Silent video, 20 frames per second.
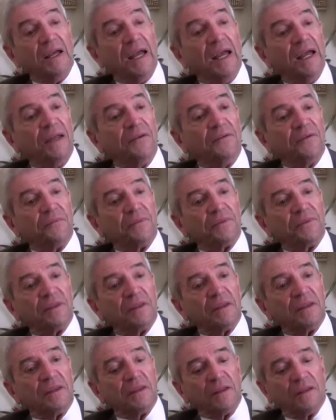And
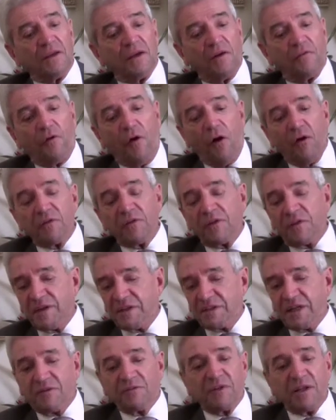the, of all the
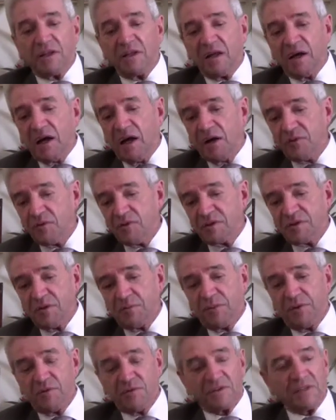things I've done, the hundreds
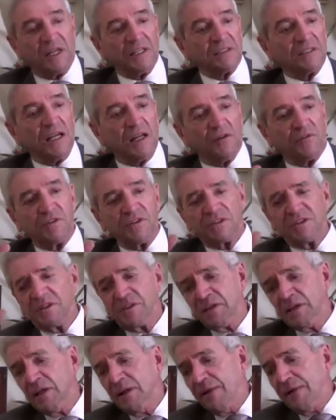of appearances on
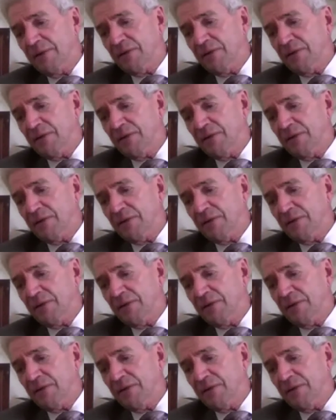television,